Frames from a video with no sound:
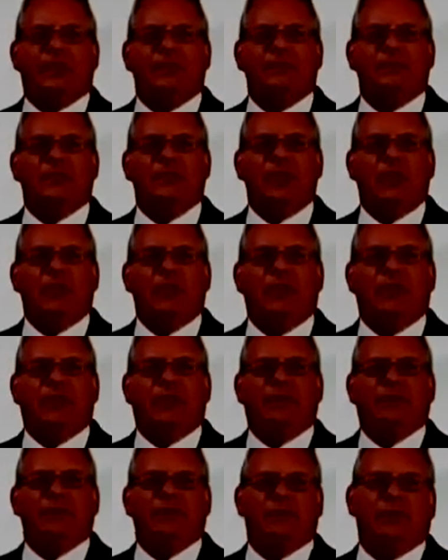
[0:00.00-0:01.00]
It has been noted
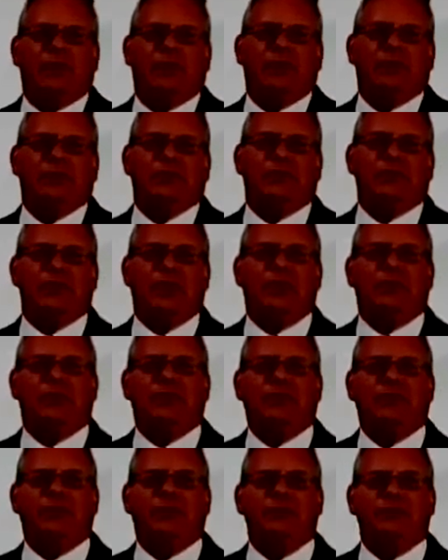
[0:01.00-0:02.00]
elsewhere that tobacco
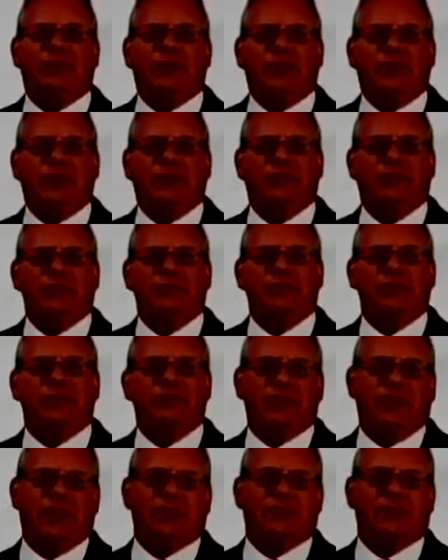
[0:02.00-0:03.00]
use can increase the
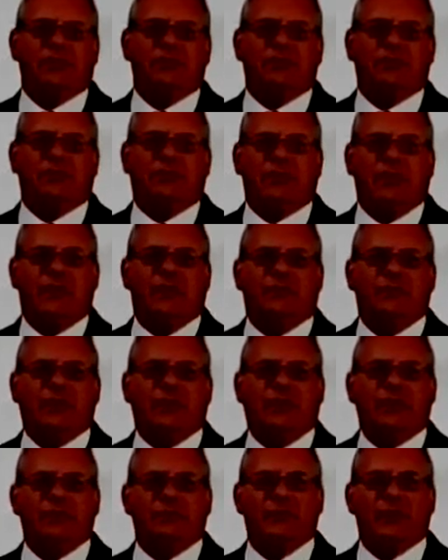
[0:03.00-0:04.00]
chances of
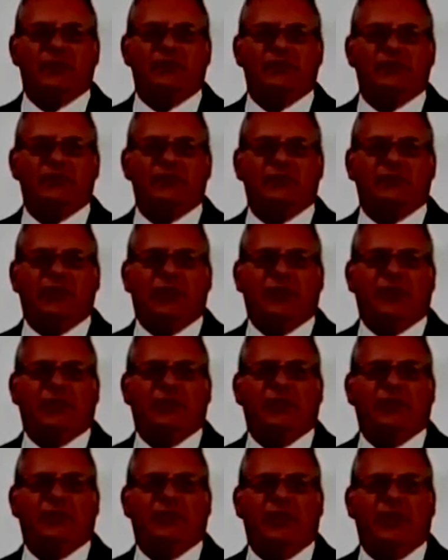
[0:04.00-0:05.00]
developing asbestos-related
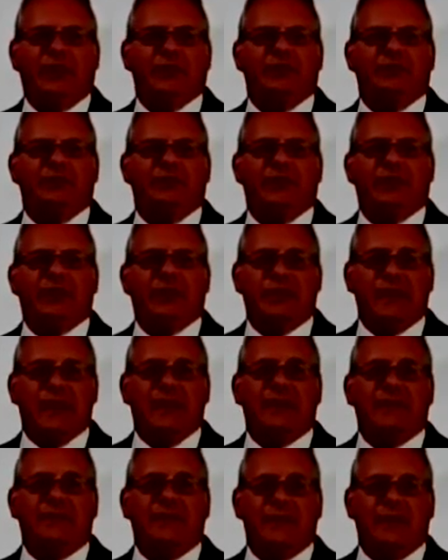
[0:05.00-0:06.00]
lung cancer by
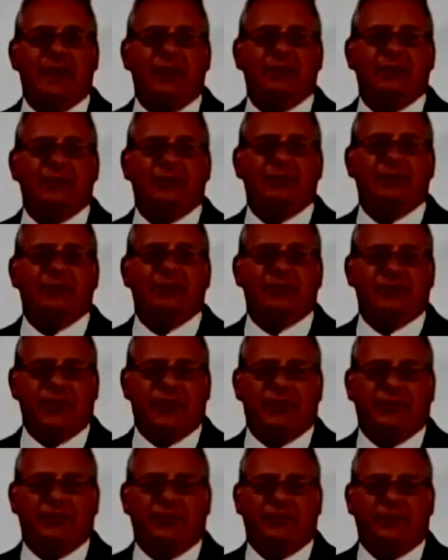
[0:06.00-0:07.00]

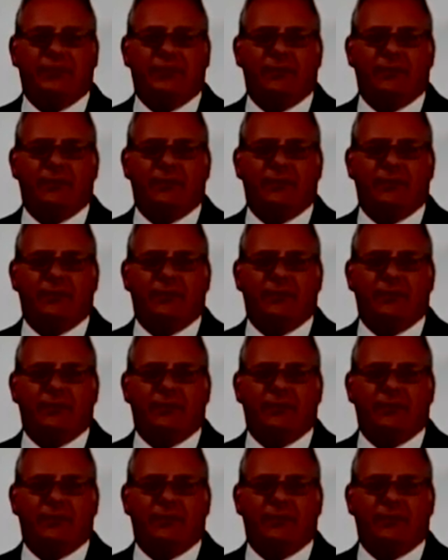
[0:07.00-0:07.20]
9,000%.